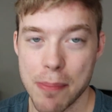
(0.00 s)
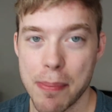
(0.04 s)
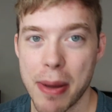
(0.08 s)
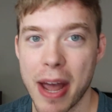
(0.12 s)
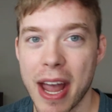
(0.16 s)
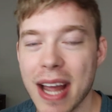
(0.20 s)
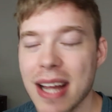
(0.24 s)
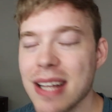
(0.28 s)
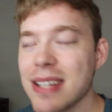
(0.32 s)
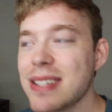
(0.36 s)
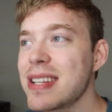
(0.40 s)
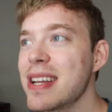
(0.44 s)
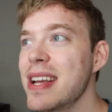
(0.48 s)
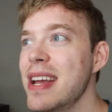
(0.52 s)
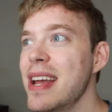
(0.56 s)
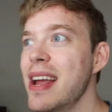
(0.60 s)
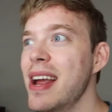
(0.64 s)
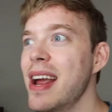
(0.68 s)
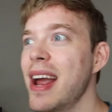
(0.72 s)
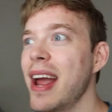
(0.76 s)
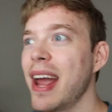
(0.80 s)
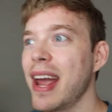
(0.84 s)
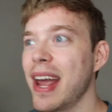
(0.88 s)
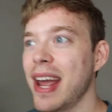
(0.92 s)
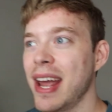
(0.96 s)

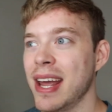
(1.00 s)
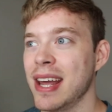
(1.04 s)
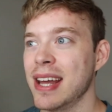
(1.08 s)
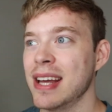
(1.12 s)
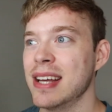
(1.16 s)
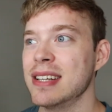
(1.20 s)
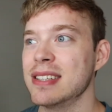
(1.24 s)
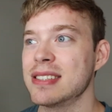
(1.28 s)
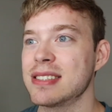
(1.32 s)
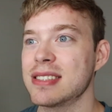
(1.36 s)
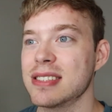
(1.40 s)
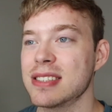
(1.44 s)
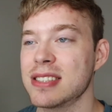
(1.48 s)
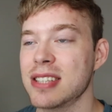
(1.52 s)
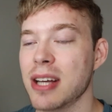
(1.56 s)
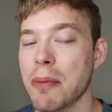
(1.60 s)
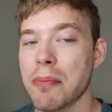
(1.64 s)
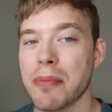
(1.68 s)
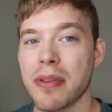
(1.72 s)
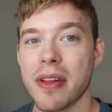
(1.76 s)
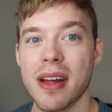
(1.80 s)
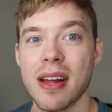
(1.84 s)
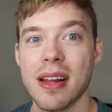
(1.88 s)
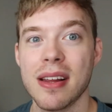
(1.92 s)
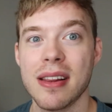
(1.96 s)
Painting is
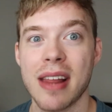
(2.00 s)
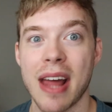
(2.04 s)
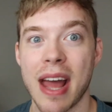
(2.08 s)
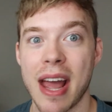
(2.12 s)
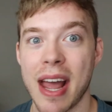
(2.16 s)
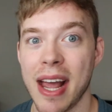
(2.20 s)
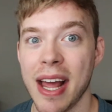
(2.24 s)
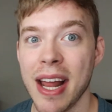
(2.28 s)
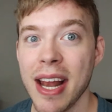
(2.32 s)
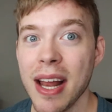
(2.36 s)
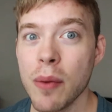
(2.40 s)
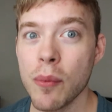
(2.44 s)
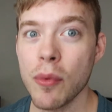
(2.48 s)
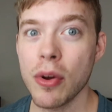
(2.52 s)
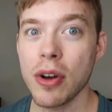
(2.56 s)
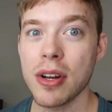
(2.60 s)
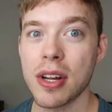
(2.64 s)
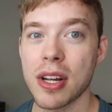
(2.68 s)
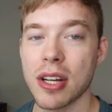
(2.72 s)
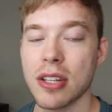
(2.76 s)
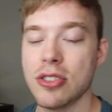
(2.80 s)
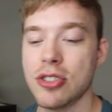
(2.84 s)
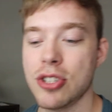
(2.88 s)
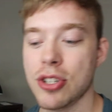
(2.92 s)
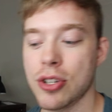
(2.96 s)
something that anyone
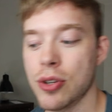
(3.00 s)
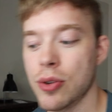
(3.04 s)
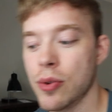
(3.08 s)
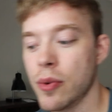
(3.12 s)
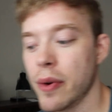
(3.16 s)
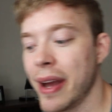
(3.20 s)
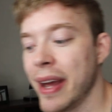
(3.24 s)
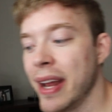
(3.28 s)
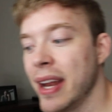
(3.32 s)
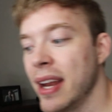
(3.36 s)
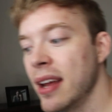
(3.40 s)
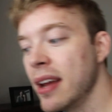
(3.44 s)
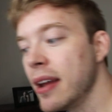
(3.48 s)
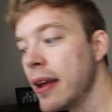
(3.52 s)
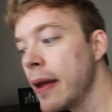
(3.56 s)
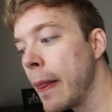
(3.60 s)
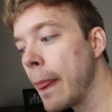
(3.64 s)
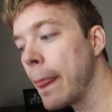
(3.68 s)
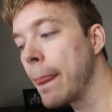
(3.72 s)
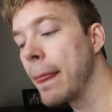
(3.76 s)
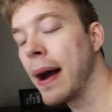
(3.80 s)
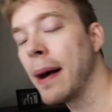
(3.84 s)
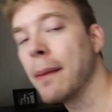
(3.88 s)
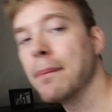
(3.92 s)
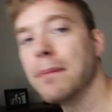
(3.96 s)
can do, and
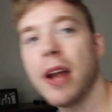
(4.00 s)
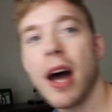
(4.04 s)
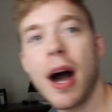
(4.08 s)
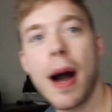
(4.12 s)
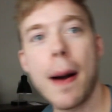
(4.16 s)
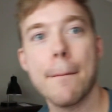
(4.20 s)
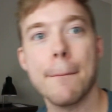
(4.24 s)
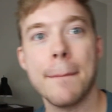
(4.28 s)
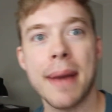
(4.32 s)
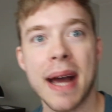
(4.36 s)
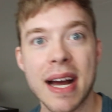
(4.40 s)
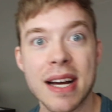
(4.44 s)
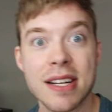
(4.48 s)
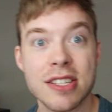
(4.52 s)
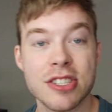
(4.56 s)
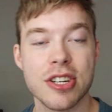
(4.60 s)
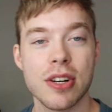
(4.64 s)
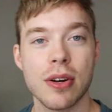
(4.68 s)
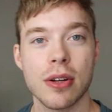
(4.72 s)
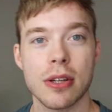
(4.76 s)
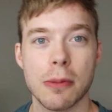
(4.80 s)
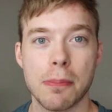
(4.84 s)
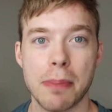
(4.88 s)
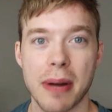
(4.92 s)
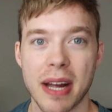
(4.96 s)
I'm not
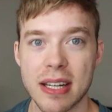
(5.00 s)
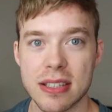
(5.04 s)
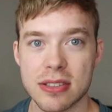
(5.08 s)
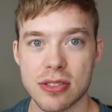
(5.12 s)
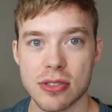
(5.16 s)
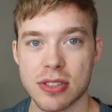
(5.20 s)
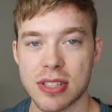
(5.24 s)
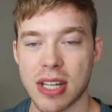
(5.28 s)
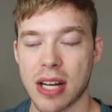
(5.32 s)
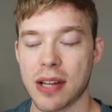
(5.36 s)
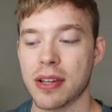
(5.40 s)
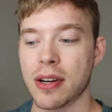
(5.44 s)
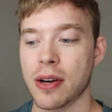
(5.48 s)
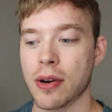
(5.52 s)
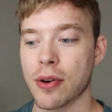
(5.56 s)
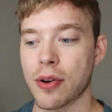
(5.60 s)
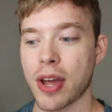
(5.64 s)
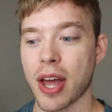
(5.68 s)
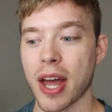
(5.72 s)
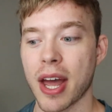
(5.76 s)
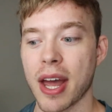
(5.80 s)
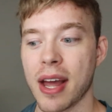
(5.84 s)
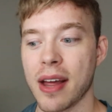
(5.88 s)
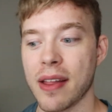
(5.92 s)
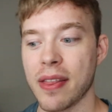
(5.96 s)
bashing on the painters out there,
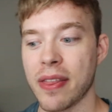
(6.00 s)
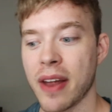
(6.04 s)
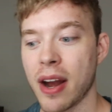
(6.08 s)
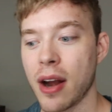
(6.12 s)
okay?